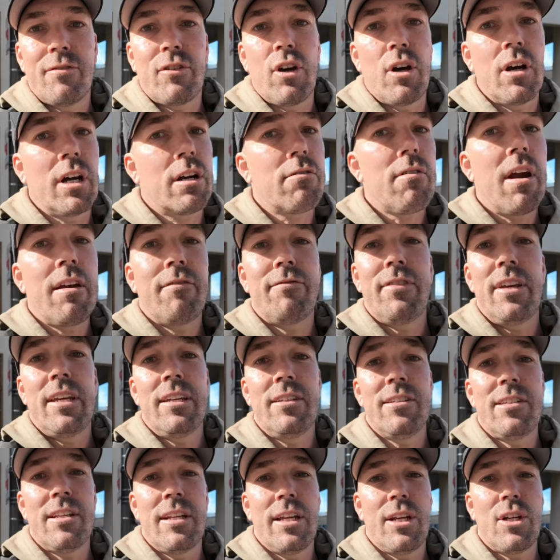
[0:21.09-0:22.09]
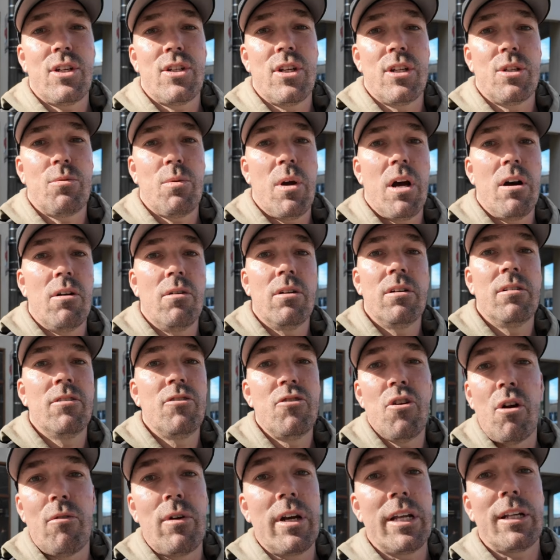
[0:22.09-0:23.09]
They've got a great vegan selection as well.
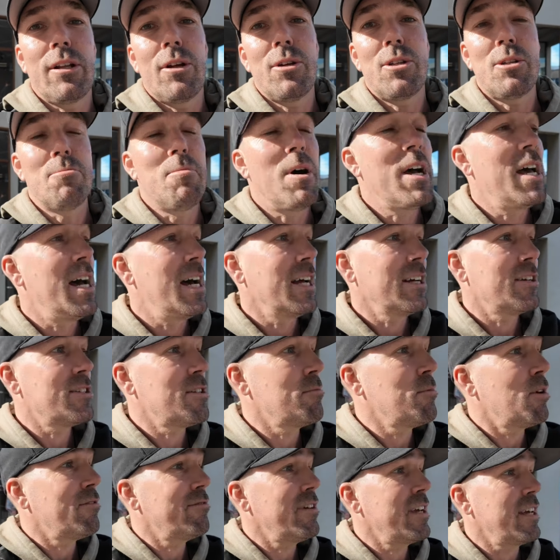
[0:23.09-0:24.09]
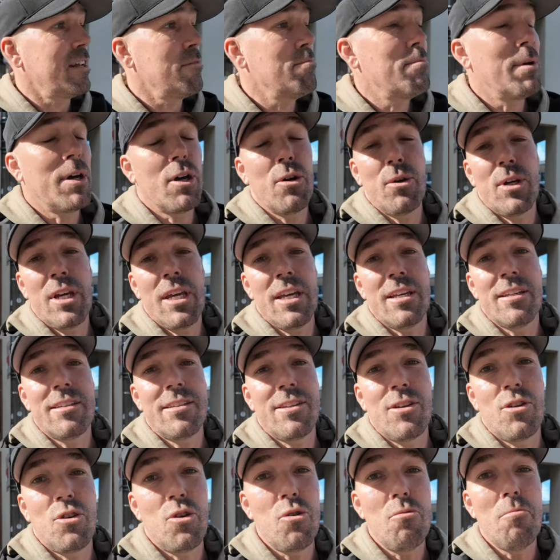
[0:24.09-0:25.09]
Not really close to my heart because I'm not vegan, but who
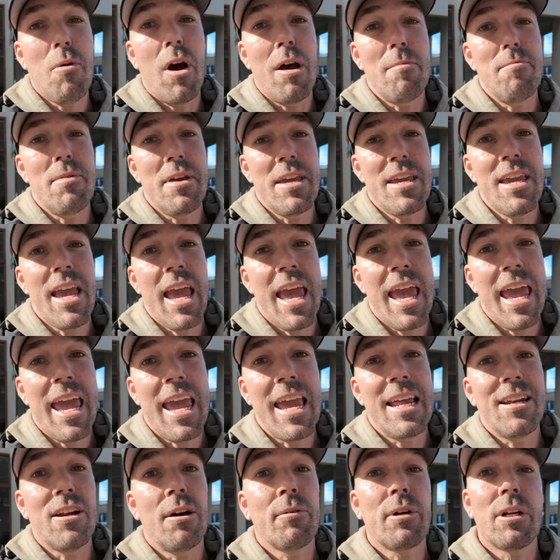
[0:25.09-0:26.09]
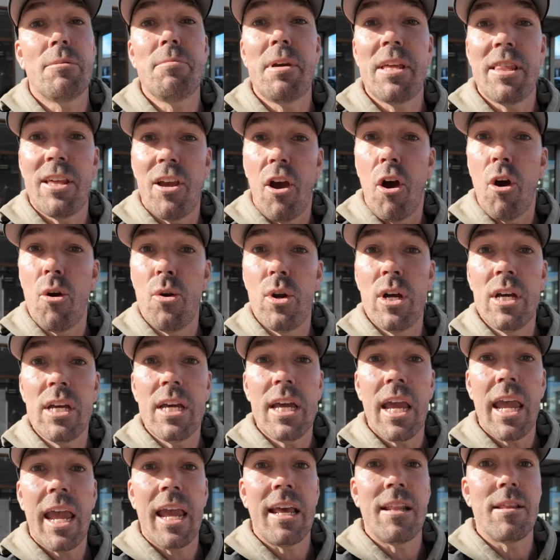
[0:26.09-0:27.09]
cares? You might be. And I'm going to meet the
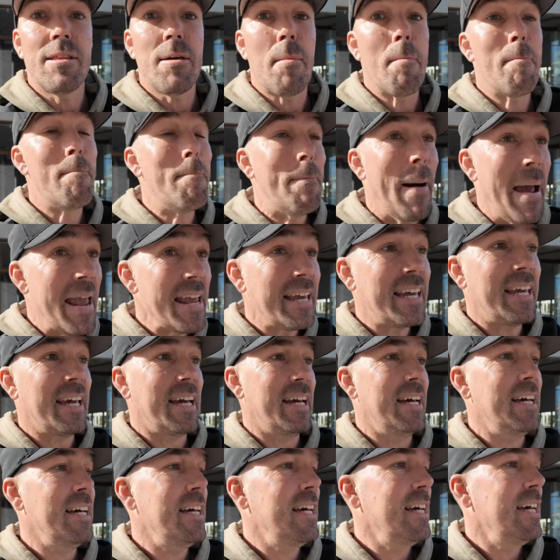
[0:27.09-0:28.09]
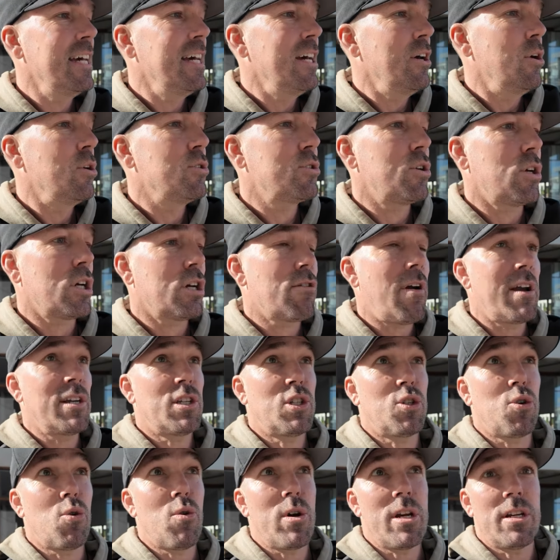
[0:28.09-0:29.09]
owner and the baker who's got a
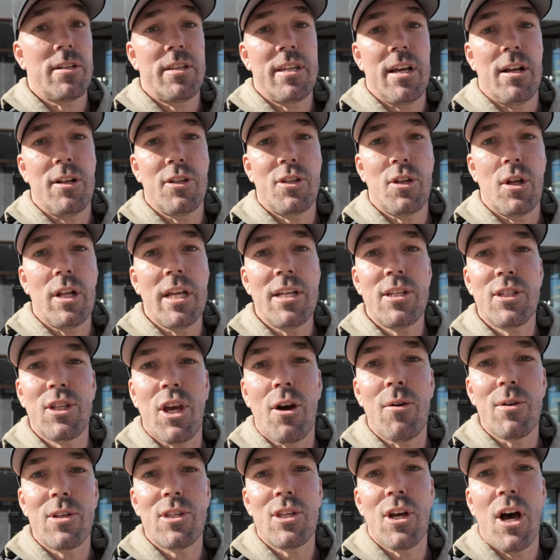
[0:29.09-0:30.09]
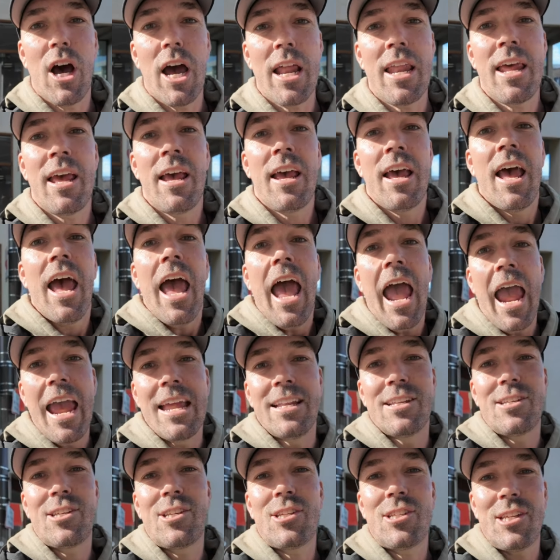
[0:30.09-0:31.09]
great story to tell. So let's go inside
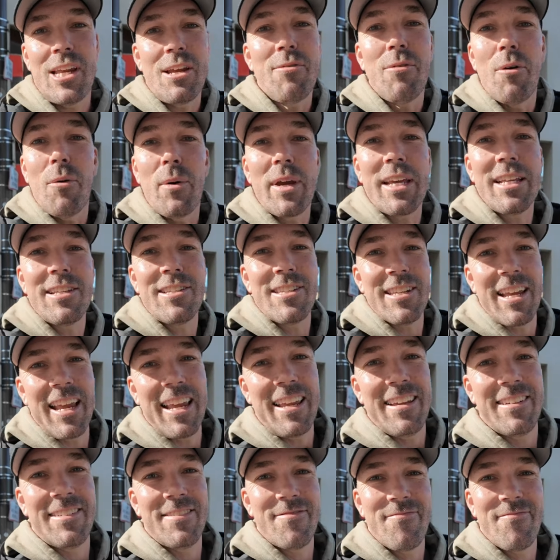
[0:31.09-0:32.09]
and see what we can see.